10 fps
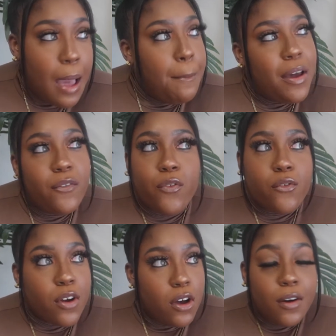But for
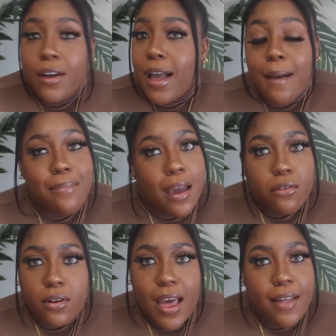real, I'm not
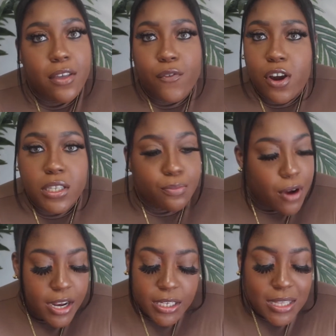gonna lie, the first
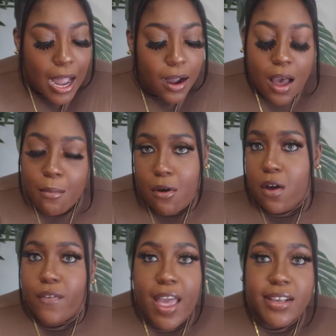spray does not come
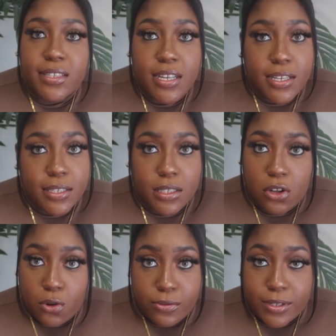off as these
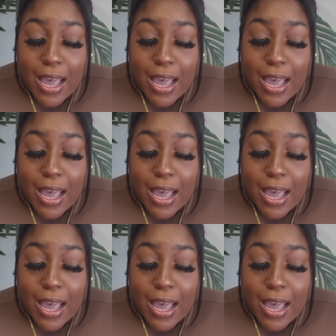notes.